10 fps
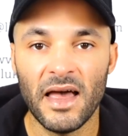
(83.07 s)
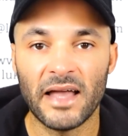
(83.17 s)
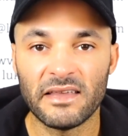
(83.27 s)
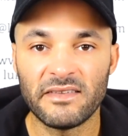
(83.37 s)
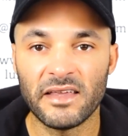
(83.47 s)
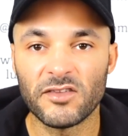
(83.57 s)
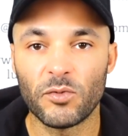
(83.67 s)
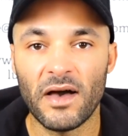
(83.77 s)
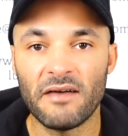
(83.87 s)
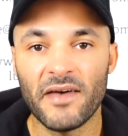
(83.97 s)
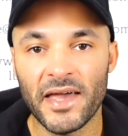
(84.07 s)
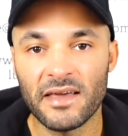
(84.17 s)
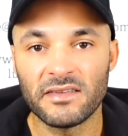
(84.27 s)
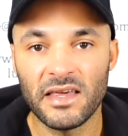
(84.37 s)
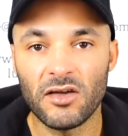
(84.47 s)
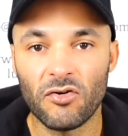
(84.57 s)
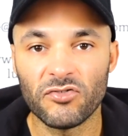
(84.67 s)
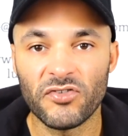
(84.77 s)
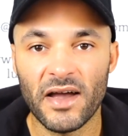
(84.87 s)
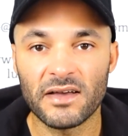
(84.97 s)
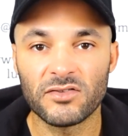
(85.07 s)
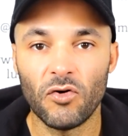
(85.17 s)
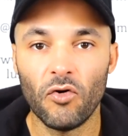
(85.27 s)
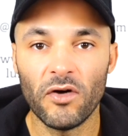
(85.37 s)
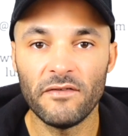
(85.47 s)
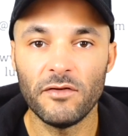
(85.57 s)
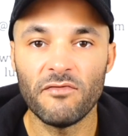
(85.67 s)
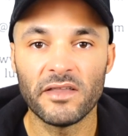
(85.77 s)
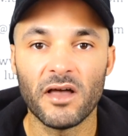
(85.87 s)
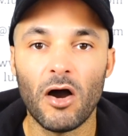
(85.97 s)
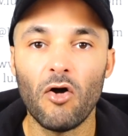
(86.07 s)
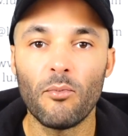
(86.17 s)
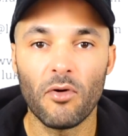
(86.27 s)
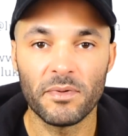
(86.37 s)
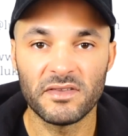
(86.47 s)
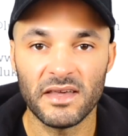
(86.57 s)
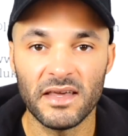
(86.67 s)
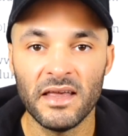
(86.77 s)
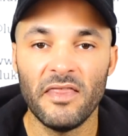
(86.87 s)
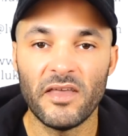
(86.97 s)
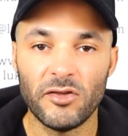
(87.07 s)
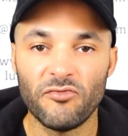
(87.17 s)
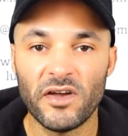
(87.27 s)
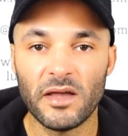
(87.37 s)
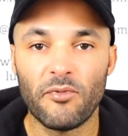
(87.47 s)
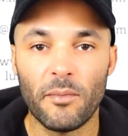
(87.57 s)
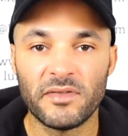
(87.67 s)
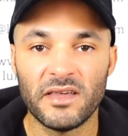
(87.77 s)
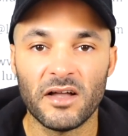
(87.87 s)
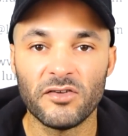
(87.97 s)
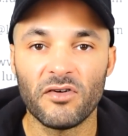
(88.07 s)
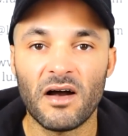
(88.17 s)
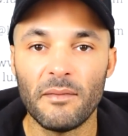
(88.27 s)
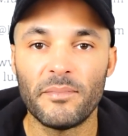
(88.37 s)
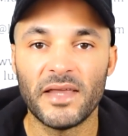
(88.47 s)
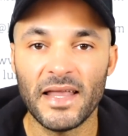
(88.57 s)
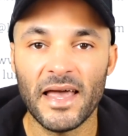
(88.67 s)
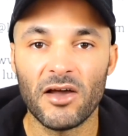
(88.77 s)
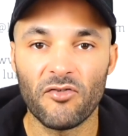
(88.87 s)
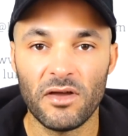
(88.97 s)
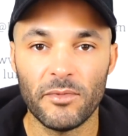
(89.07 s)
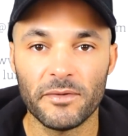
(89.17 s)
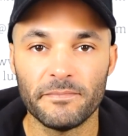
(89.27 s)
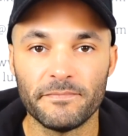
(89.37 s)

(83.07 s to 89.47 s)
And the tenants will have AST contracts, or if you rent the whole property, then you rent the property under a company let agreement.